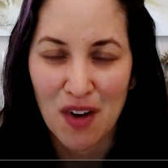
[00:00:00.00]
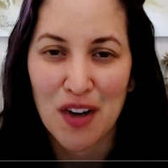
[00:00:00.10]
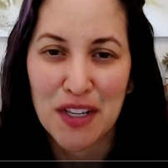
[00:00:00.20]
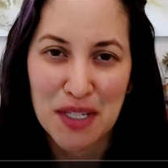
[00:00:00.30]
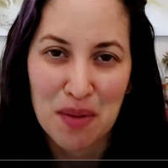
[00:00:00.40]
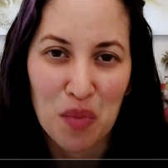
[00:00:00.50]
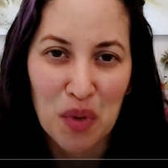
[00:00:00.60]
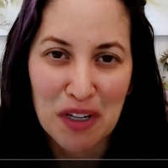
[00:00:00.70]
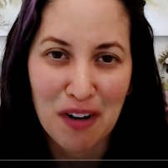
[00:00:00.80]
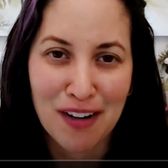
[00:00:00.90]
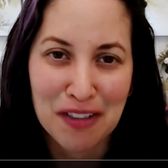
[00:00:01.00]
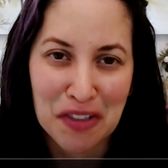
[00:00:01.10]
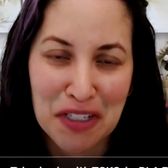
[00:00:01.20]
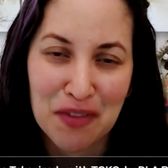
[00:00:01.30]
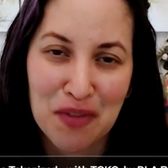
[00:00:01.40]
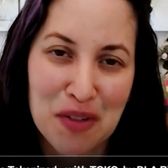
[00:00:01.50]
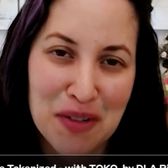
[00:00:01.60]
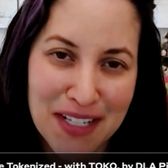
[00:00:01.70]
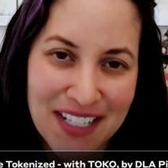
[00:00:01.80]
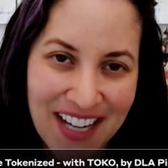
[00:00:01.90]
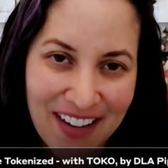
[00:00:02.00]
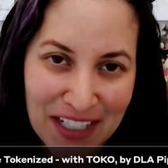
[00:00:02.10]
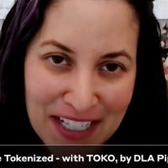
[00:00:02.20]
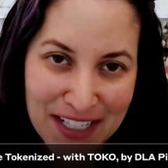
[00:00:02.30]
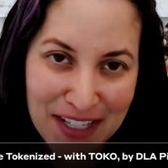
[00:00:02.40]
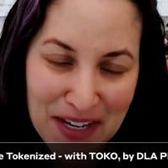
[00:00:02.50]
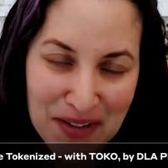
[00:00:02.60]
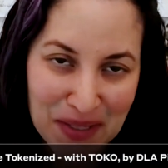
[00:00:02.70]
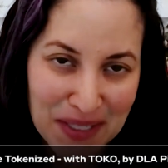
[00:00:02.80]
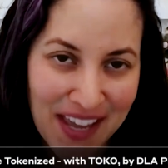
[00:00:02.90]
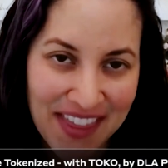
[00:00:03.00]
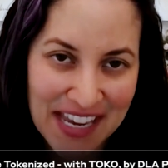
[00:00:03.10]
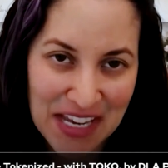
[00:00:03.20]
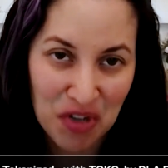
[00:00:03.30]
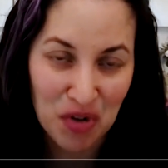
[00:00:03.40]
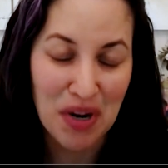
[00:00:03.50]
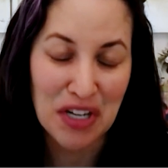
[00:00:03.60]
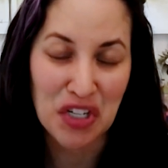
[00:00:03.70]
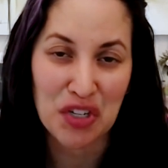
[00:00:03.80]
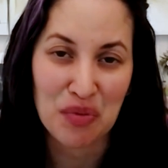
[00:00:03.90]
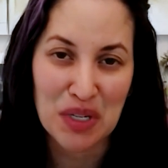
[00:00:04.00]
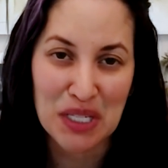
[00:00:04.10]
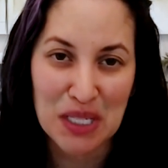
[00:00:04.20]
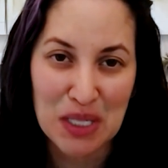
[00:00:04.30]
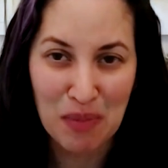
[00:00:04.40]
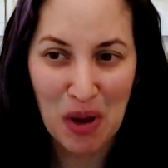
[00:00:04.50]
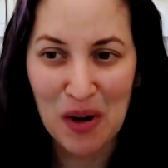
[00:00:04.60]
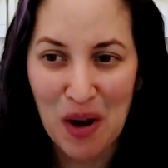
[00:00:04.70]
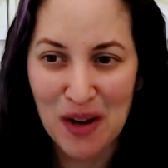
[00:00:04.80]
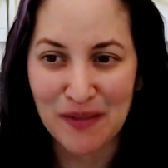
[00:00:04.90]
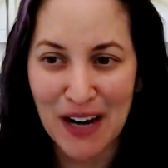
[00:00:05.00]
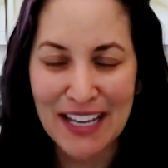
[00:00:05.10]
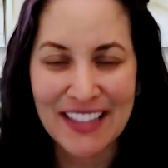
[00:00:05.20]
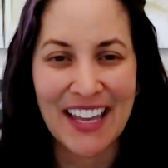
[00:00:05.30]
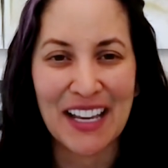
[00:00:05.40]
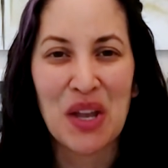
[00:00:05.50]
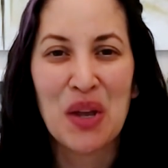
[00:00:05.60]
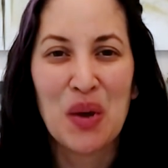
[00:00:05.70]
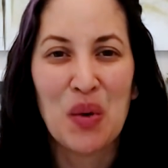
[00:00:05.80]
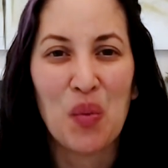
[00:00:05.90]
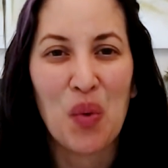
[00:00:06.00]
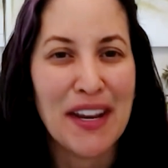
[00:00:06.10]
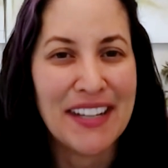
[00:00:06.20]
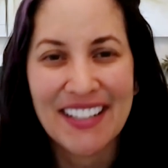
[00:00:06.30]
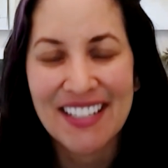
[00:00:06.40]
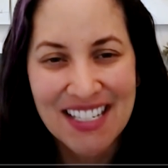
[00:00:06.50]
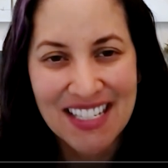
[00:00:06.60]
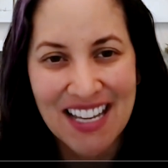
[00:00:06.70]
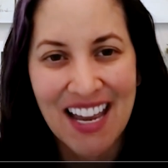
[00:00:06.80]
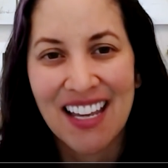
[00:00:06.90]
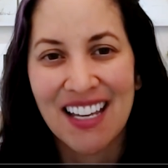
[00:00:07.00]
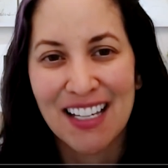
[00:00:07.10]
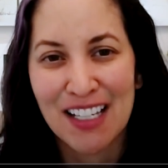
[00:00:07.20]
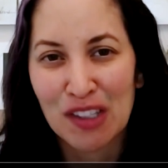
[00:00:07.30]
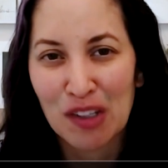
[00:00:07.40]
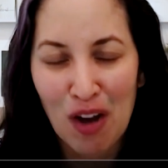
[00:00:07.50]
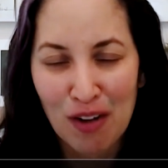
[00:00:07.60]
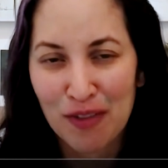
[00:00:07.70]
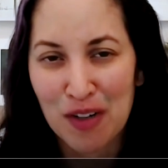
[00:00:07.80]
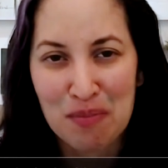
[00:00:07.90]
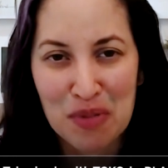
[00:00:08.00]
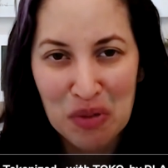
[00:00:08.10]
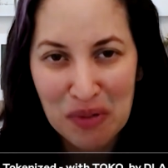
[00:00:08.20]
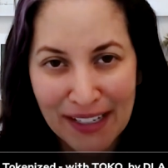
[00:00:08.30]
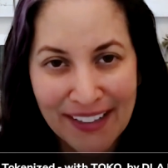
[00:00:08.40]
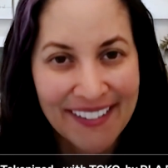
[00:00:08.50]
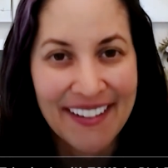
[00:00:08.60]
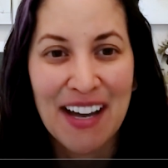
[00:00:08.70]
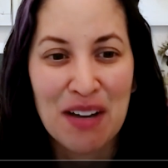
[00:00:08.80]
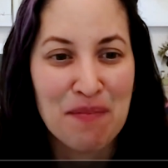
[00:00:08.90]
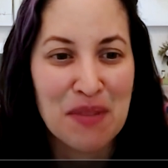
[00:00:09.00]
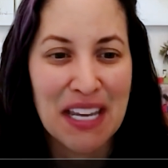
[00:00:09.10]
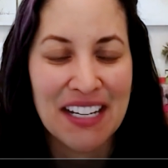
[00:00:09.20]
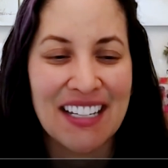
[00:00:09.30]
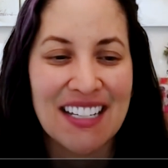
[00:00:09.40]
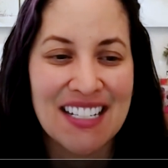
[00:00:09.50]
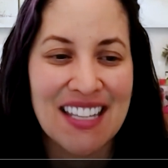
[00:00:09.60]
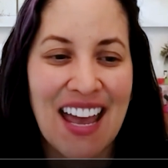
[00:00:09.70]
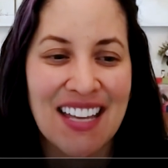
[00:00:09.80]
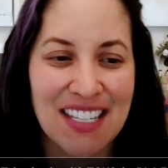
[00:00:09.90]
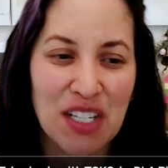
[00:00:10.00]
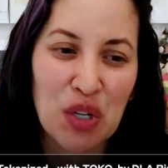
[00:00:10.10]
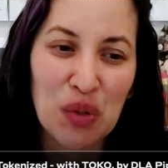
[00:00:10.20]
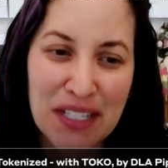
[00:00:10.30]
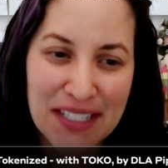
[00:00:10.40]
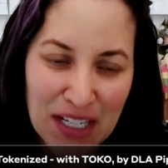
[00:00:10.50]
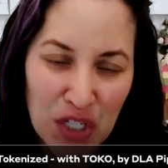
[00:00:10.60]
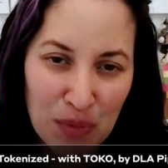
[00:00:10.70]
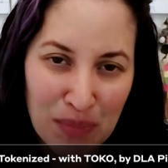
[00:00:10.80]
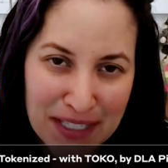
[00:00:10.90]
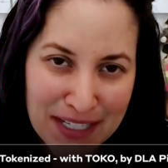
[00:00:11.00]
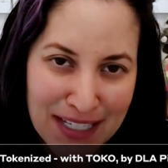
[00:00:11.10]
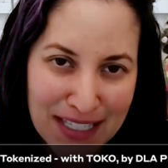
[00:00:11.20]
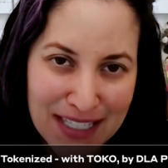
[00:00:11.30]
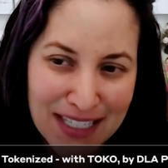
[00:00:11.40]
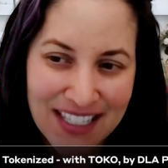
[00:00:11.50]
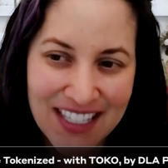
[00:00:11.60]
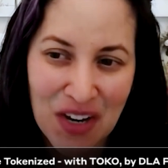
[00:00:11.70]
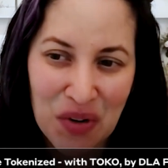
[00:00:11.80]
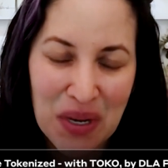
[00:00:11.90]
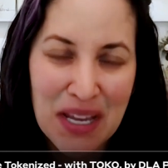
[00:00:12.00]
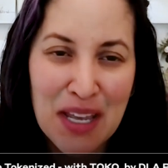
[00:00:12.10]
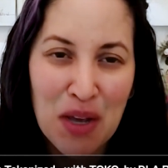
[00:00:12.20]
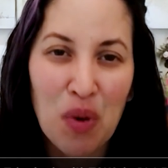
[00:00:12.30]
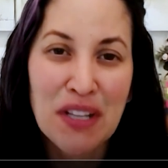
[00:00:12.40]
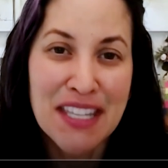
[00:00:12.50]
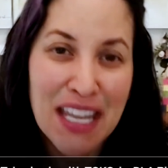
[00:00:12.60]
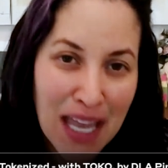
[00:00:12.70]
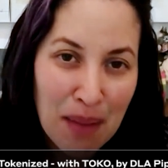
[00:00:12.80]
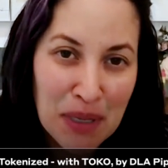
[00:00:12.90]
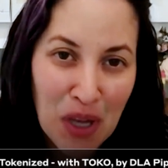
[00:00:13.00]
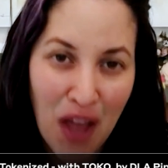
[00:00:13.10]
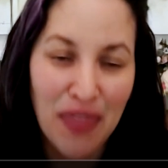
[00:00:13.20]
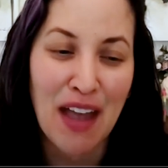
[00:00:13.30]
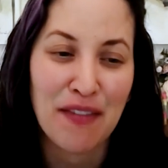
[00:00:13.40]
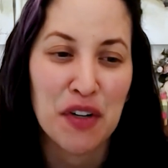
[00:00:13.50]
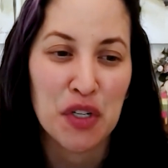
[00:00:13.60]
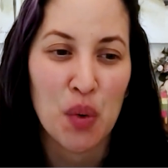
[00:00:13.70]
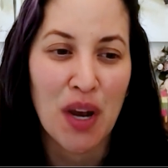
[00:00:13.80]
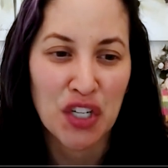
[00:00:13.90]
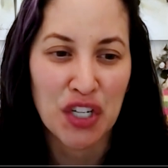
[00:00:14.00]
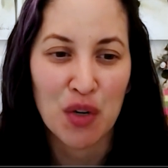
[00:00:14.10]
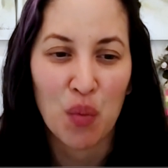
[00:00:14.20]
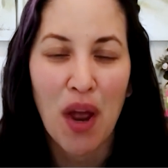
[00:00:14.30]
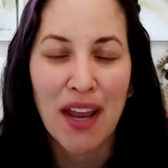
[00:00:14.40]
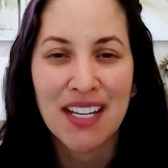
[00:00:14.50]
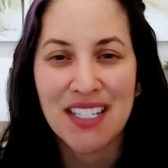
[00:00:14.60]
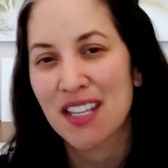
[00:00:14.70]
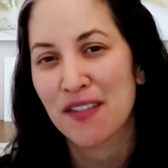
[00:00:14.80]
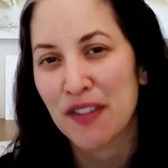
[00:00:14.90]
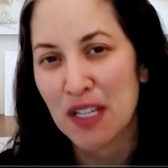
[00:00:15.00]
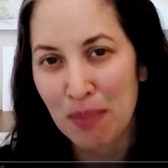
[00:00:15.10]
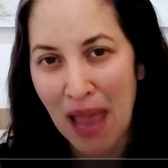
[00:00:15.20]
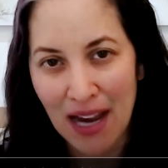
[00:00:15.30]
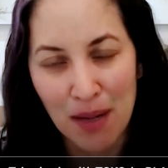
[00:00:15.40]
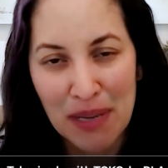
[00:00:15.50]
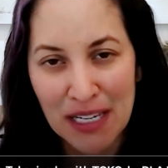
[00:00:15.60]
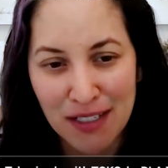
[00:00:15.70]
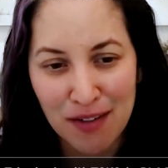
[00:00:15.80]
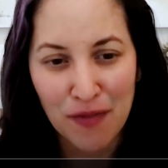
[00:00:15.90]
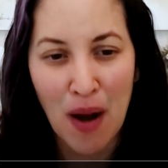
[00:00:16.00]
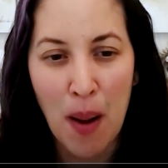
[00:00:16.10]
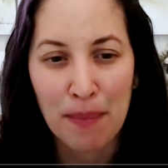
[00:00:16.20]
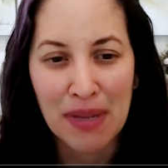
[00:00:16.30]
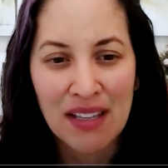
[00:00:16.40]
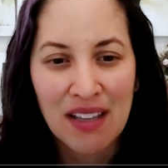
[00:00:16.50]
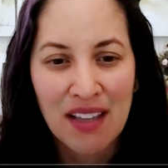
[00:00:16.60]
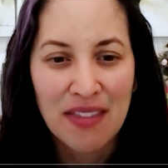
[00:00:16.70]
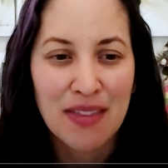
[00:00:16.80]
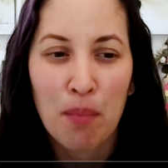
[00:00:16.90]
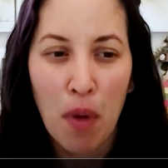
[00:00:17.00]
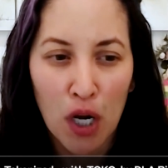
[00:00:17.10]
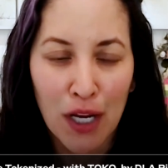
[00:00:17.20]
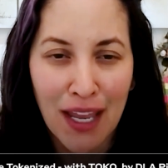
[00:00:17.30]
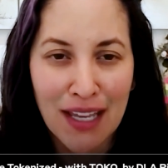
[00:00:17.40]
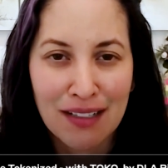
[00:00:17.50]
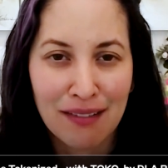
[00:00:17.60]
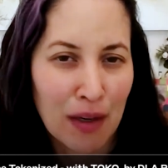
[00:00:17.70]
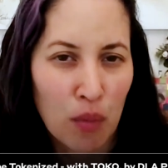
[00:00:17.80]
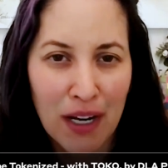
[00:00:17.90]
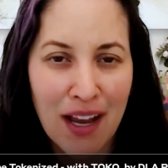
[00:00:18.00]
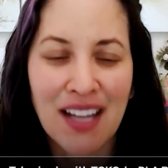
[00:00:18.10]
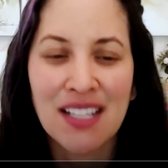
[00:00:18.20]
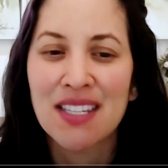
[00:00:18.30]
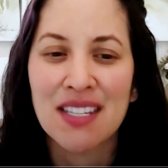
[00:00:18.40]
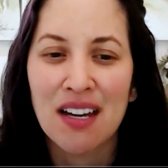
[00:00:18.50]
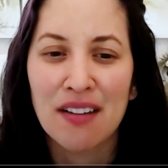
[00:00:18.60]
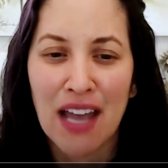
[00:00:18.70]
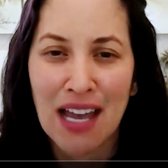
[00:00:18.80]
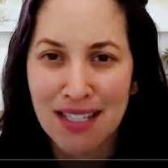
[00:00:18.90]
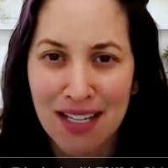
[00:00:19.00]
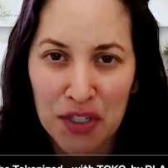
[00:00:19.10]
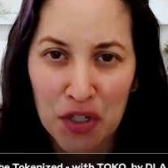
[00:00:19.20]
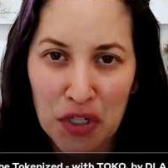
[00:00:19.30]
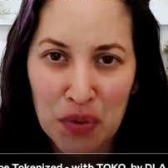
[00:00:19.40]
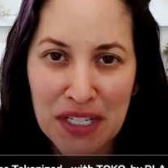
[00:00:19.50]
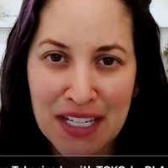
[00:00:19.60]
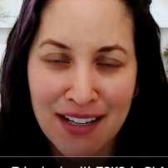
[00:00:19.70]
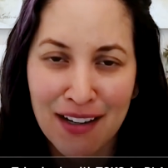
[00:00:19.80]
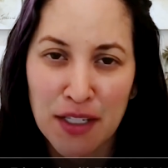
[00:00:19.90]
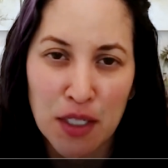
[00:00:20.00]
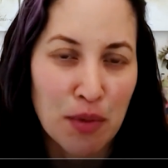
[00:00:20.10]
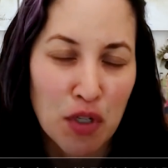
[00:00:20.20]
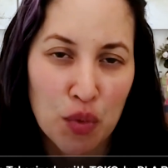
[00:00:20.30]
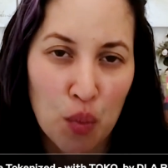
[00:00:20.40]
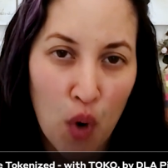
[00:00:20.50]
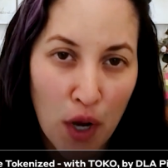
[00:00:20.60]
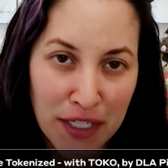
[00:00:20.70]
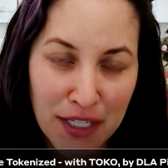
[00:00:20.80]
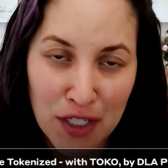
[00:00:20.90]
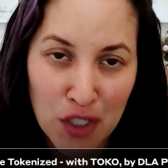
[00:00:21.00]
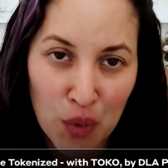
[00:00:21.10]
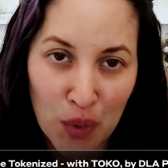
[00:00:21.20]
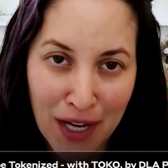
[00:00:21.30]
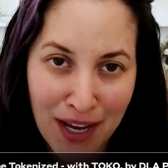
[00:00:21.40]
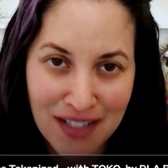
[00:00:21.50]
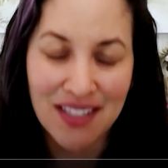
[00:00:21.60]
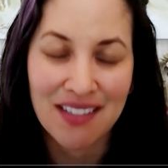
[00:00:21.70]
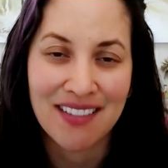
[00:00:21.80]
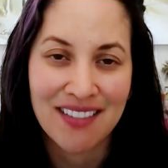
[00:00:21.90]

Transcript: Awesome. We are looking forward to diving into those. I think your question was spot on, right? Like, what is a law firm doing um, getting into the asset tokenization business? So once they get beyond that first question, what has the feedback been from the market? Like, what kinds of assets are you seeing customers wanting to tokenize?